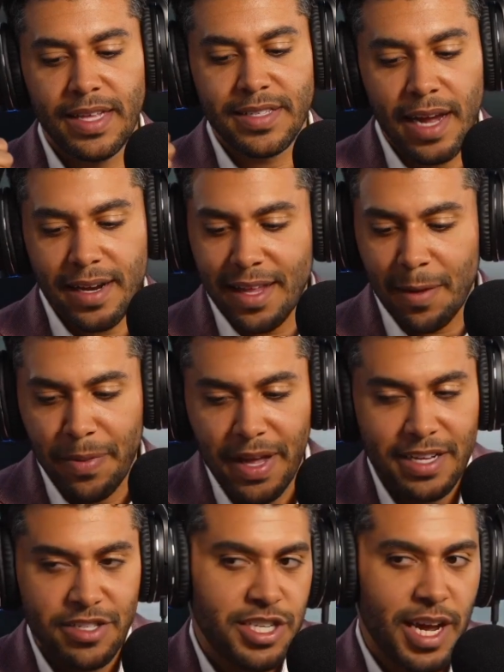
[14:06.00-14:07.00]
It's kind of like
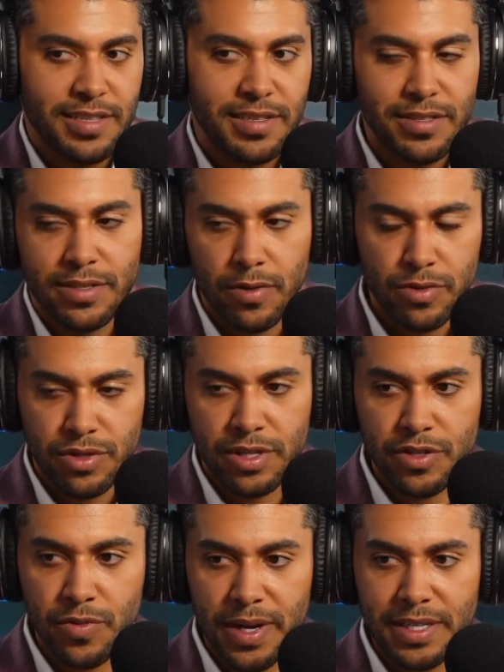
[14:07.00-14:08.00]
playing chess in social
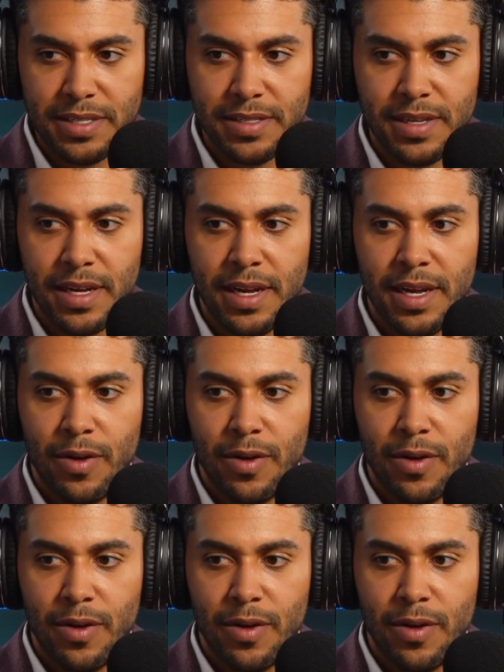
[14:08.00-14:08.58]
situations,